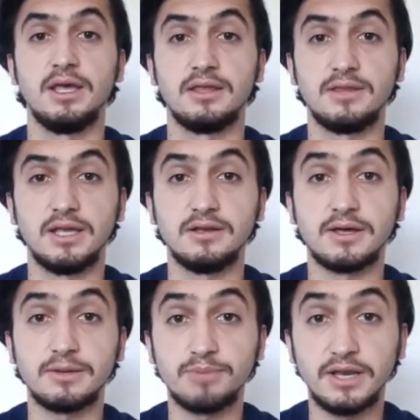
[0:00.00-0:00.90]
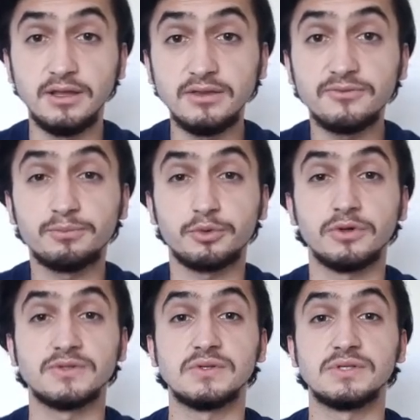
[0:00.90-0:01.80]
Then reparative
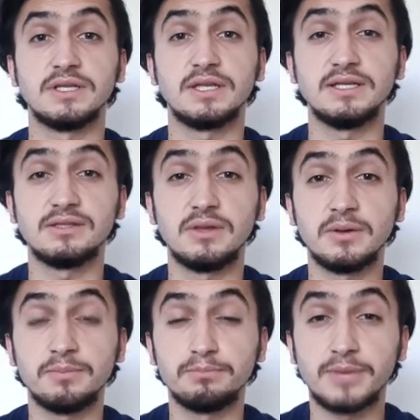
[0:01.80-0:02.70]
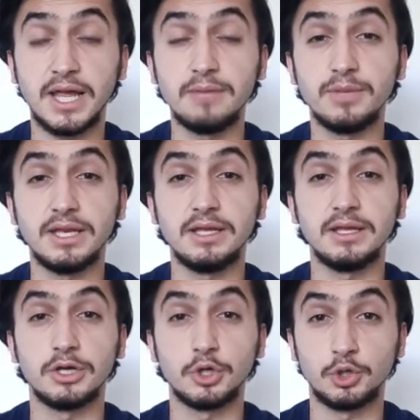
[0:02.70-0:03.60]
process, in case the
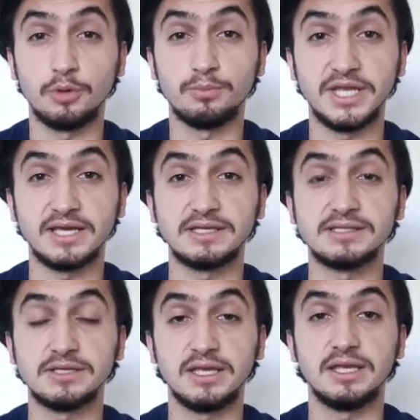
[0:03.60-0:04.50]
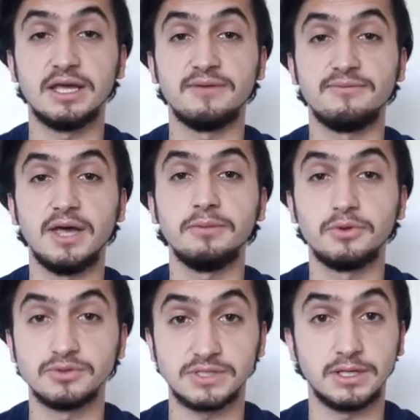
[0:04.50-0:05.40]
primary complex in a
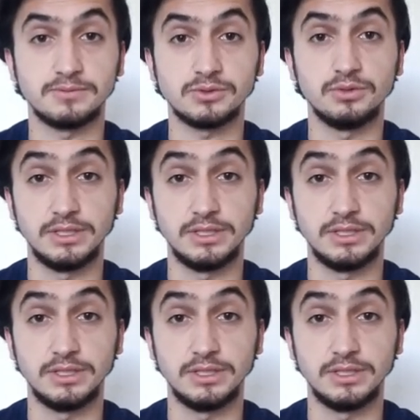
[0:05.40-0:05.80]
fibrous capsule,